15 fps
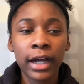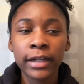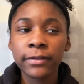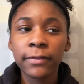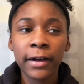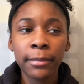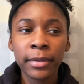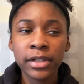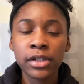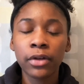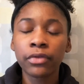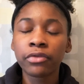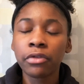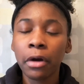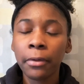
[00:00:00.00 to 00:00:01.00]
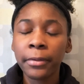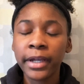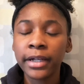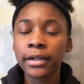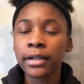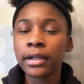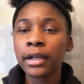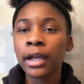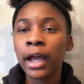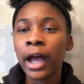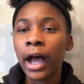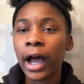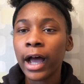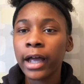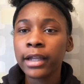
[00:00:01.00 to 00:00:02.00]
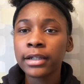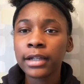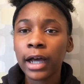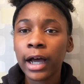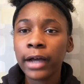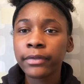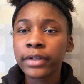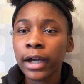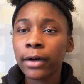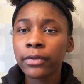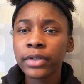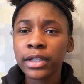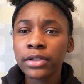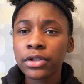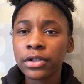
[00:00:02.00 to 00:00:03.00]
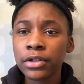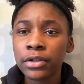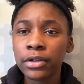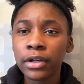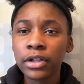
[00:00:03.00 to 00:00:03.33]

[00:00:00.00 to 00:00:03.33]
found myself growing, and I've delved into